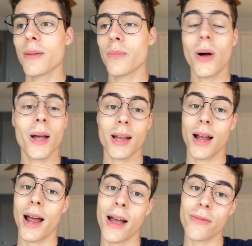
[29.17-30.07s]
But
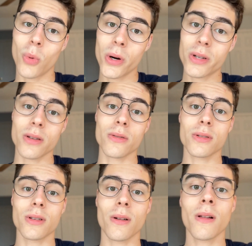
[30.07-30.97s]
I have work to do
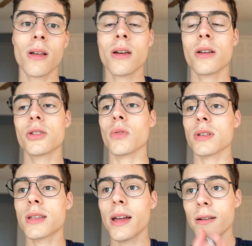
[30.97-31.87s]
still. So
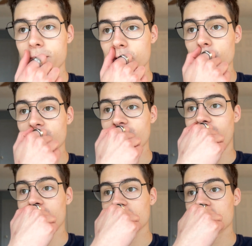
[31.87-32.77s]
instead of doing
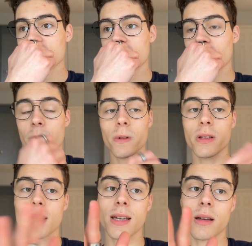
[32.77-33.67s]
that and just
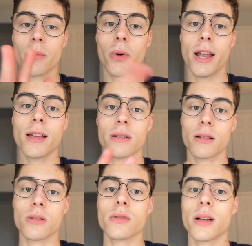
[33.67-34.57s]
completely taking a break,
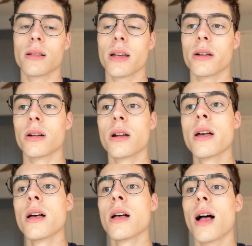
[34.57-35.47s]
I'll do that later,
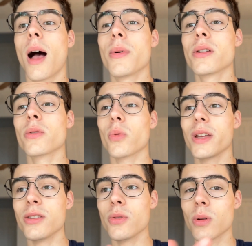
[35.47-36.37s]
I'm going to
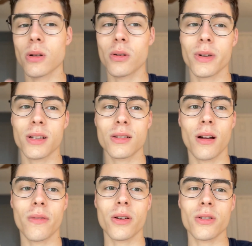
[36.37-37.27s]
redo a little bit of
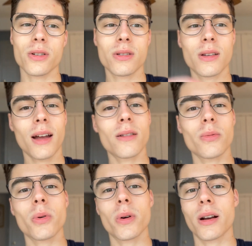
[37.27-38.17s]
stuff here, just kind of
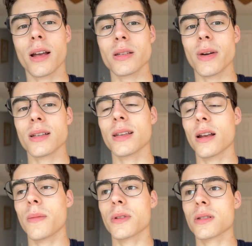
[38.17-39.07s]
reorganize my
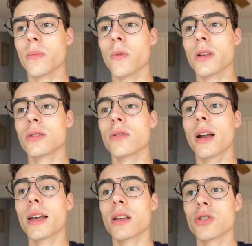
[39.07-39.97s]
setup in some ways so that
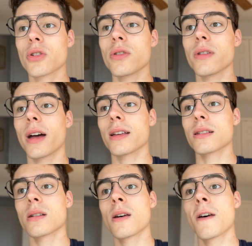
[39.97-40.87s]
I can show you guys